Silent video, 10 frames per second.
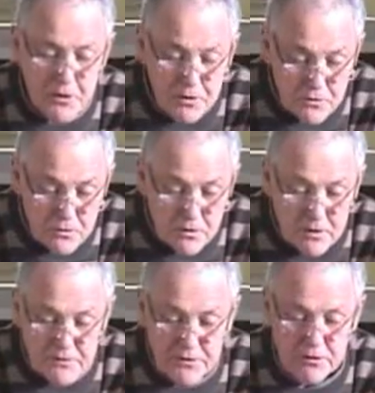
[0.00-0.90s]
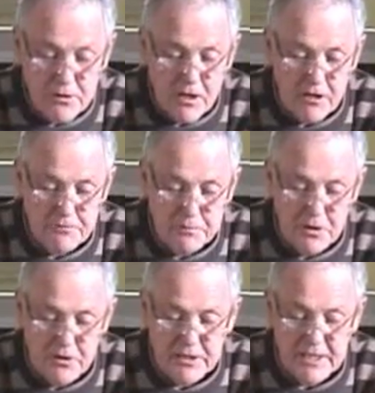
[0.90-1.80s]
Pooh, the uncarved
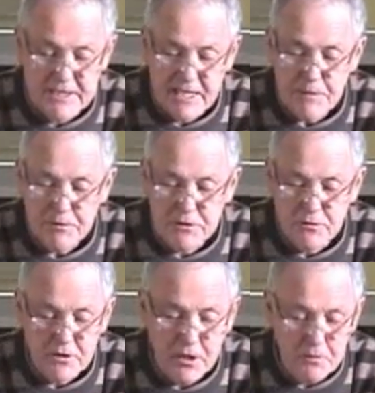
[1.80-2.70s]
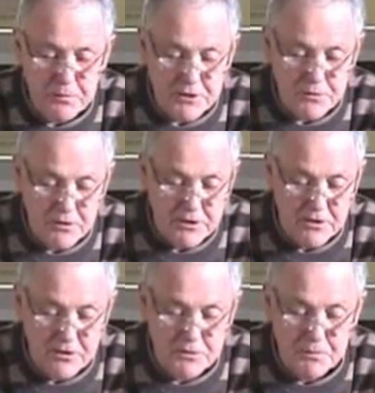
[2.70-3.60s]
block, is able to accomplish what
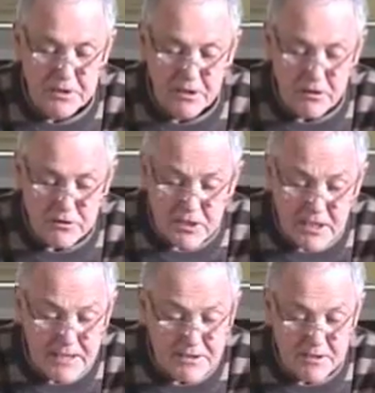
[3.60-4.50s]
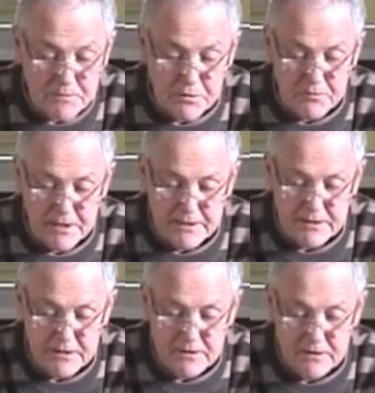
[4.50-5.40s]
he does because he is
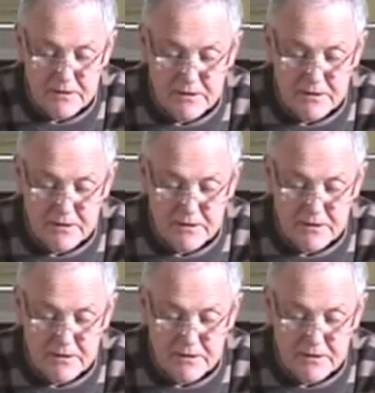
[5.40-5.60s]
simple-minded.